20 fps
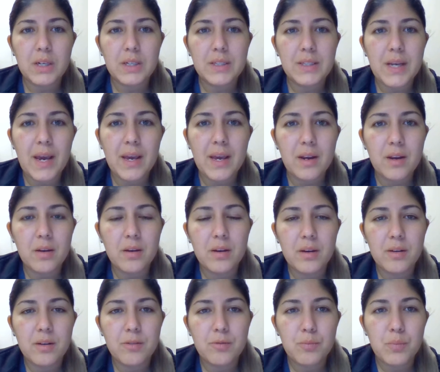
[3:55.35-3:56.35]
died
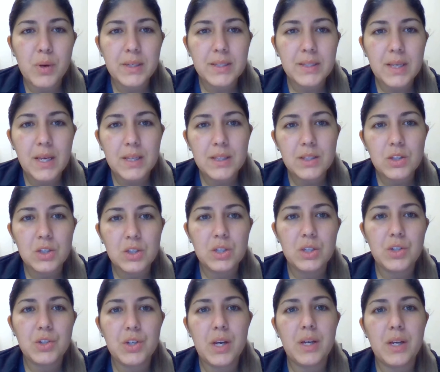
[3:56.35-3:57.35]
of breast cancer,
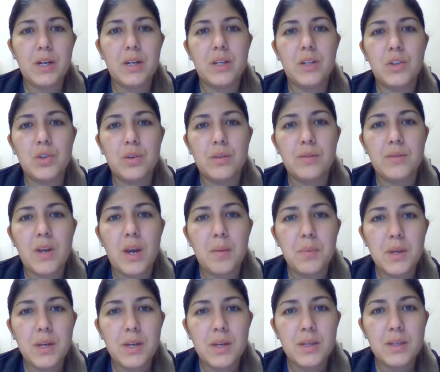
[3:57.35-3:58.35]
and she had a history of
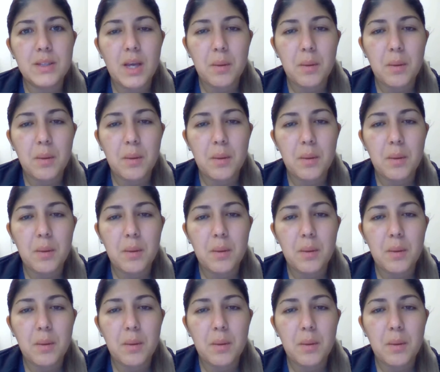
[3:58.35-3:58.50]
diabetes,